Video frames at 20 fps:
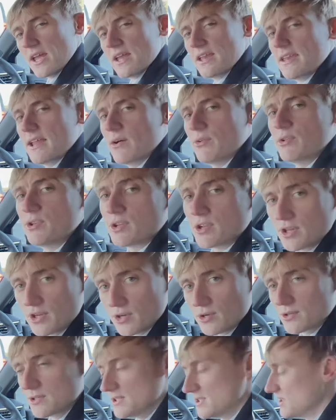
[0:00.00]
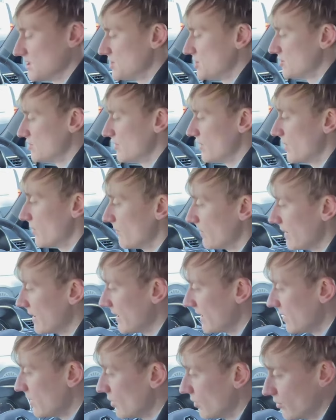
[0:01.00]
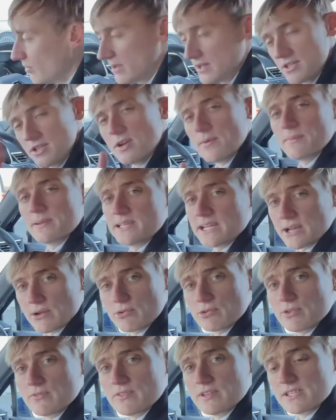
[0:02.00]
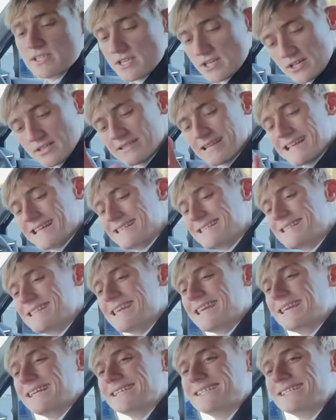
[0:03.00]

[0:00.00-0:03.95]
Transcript: Now you can notice it straight away. No, it's not the decorative inserts, it's the